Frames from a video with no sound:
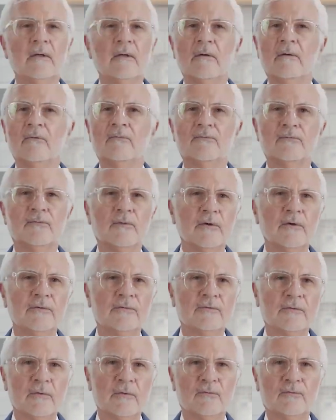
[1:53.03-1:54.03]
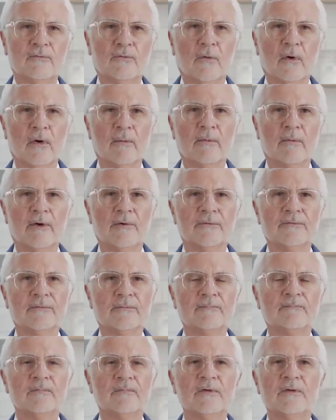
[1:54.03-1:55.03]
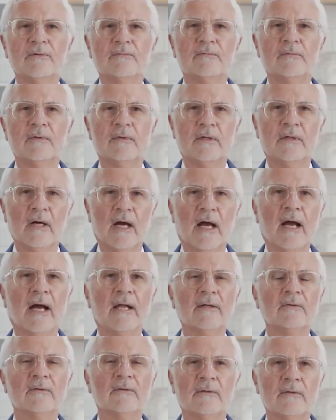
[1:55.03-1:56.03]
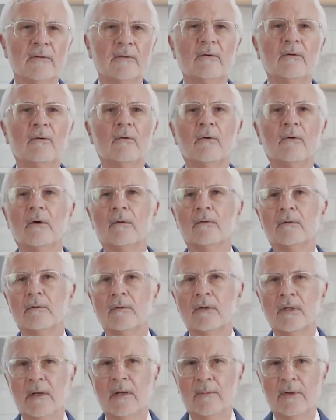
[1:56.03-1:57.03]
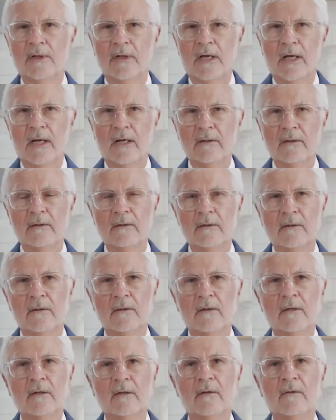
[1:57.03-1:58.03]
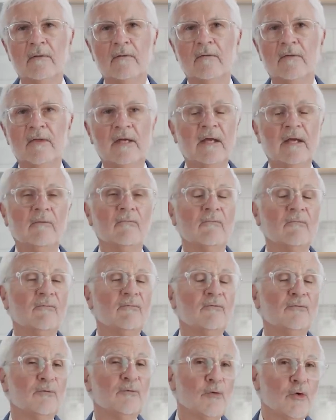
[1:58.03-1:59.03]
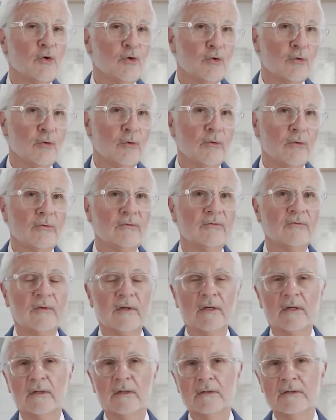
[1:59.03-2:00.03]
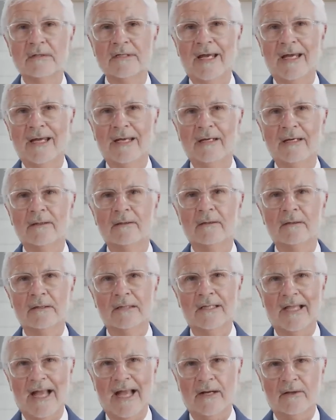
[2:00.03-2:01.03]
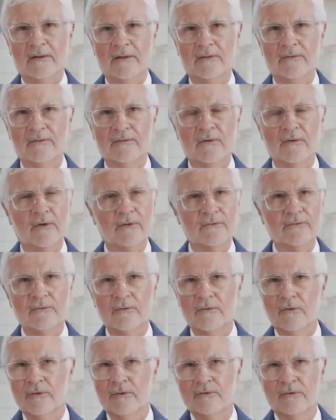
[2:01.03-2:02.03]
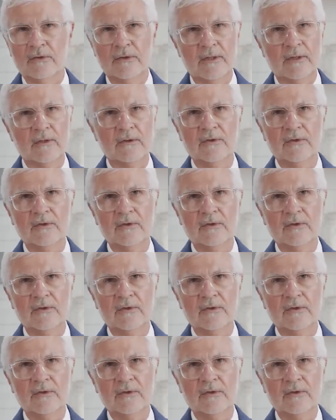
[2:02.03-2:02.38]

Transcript: First and foremost, you've got to eliminate the foods that contain lectins. Those are those little